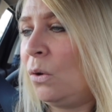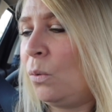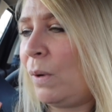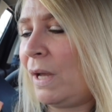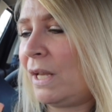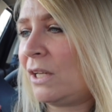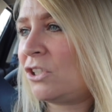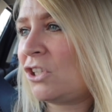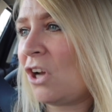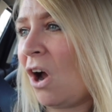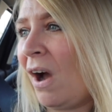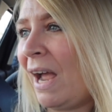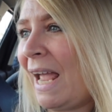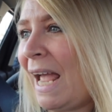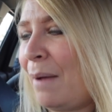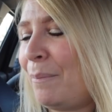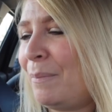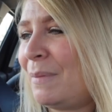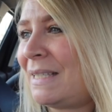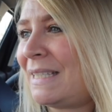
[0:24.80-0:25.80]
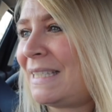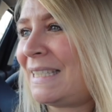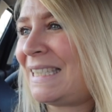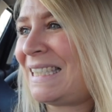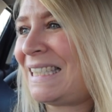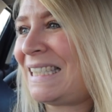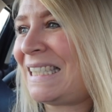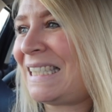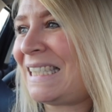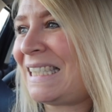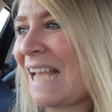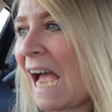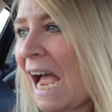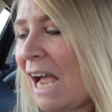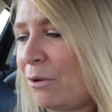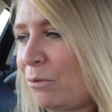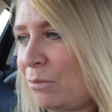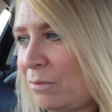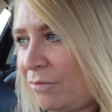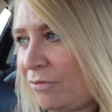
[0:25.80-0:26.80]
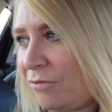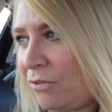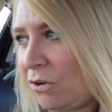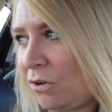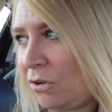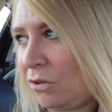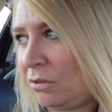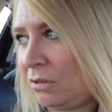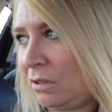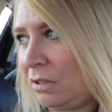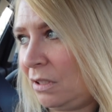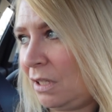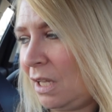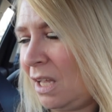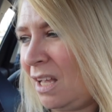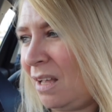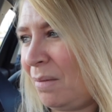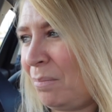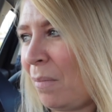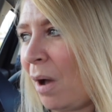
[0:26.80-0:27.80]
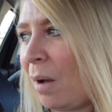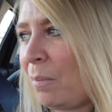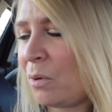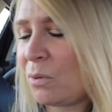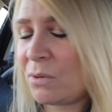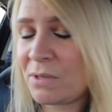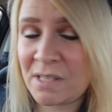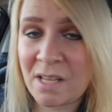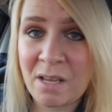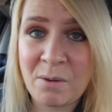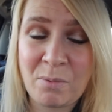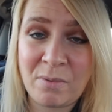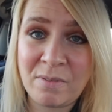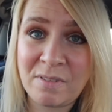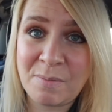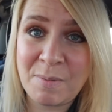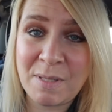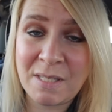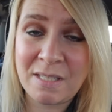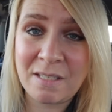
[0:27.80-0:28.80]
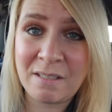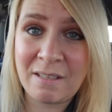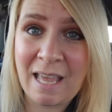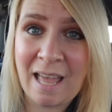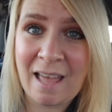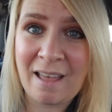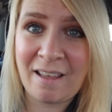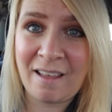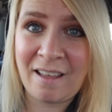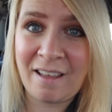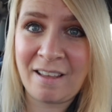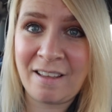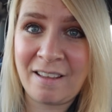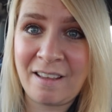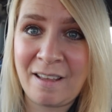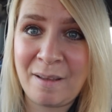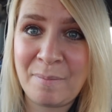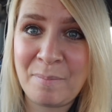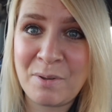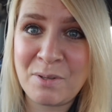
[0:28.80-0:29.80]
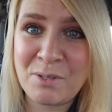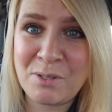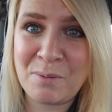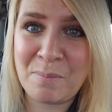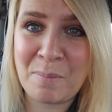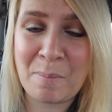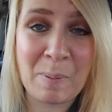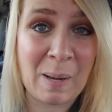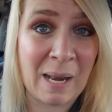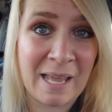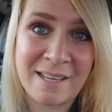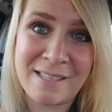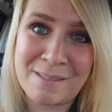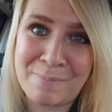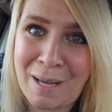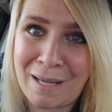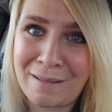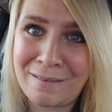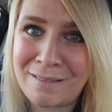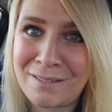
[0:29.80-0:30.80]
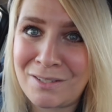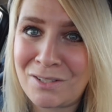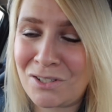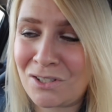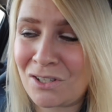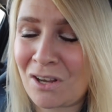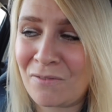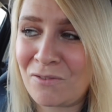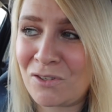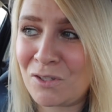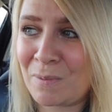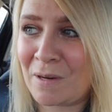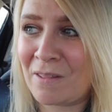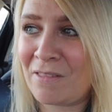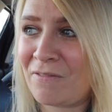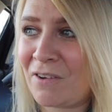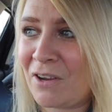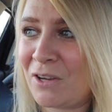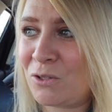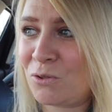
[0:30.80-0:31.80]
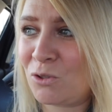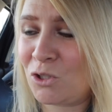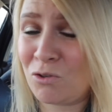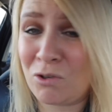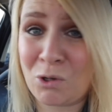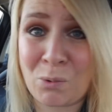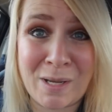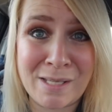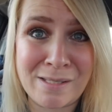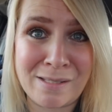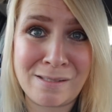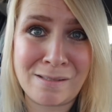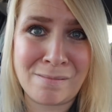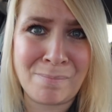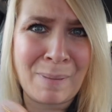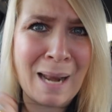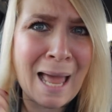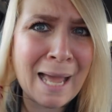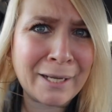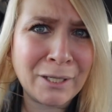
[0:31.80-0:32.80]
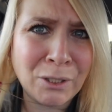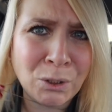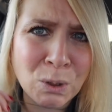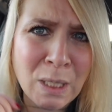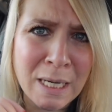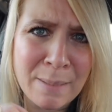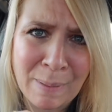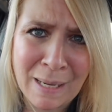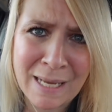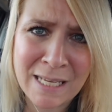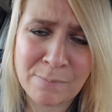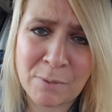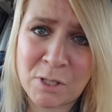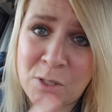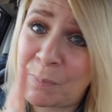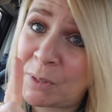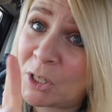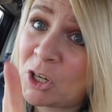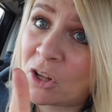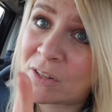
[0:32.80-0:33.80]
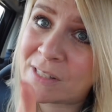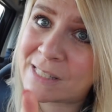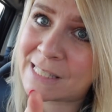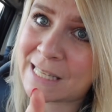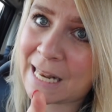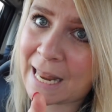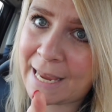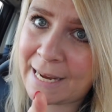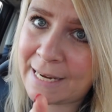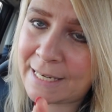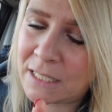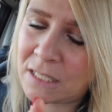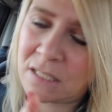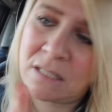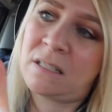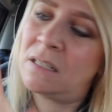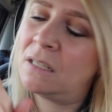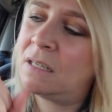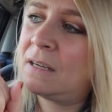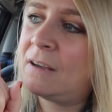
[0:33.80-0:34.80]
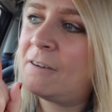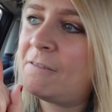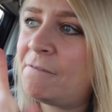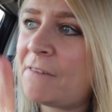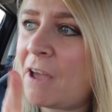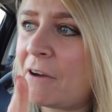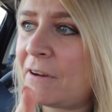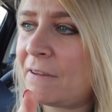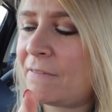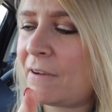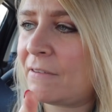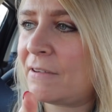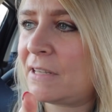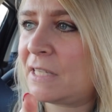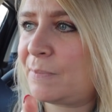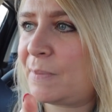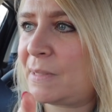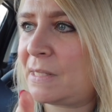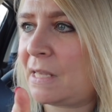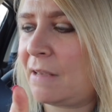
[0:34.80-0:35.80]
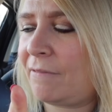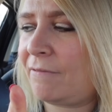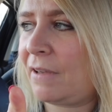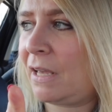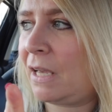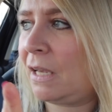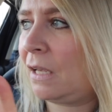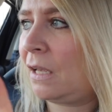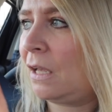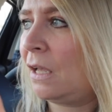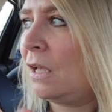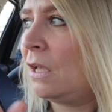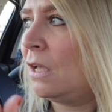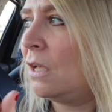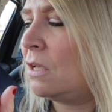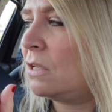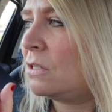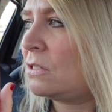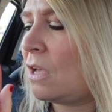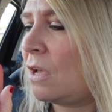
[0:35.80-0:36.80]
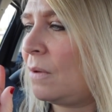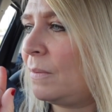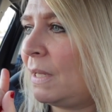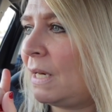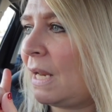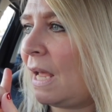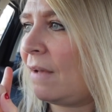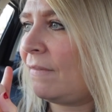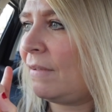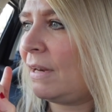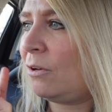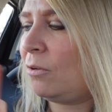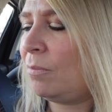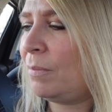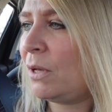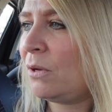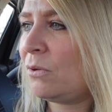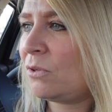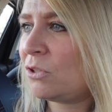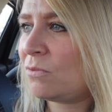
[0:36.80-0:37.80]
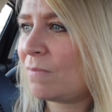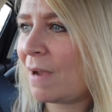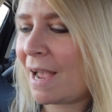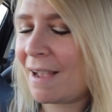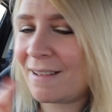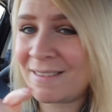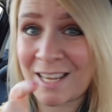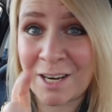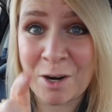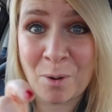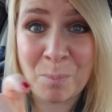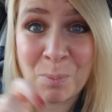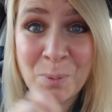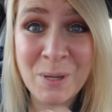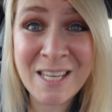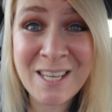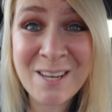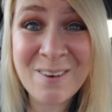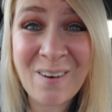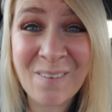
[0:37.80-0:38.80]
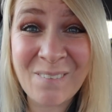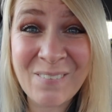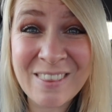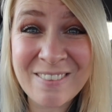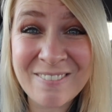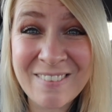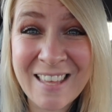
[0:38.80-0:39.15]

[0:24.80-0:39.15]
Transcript: which I am doubtful. Mum also wants me to get her some placemats. I've just been on the phone to her. She requested some black and grey placemats, but not slate. Very, very specific. So I'm going to have a little mooch around and I'll bring you lot with